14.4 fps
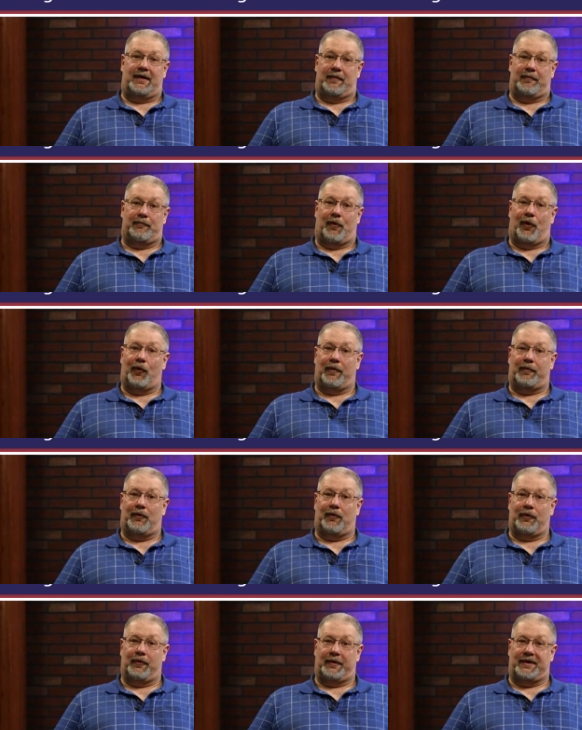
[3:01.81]
multiple
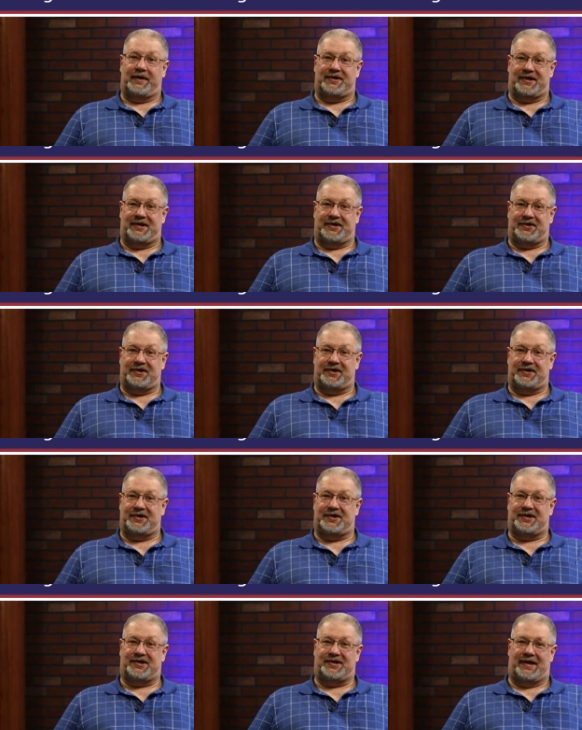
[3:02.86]

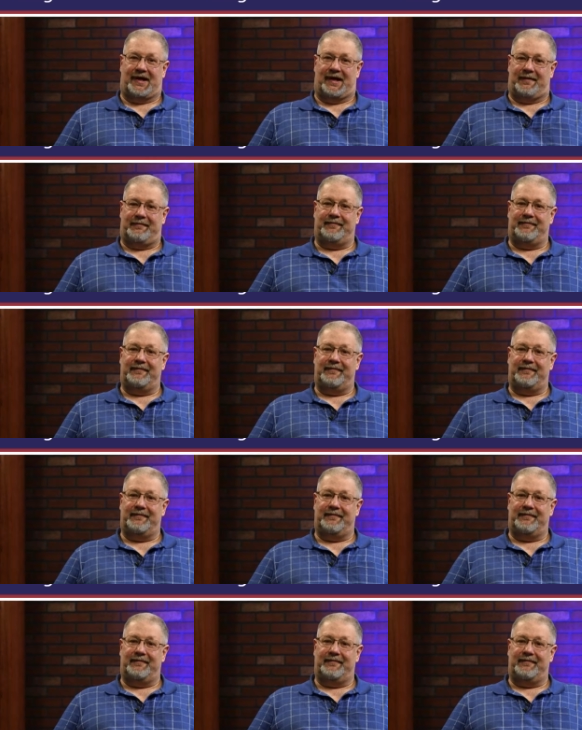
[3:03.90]
organizations uh,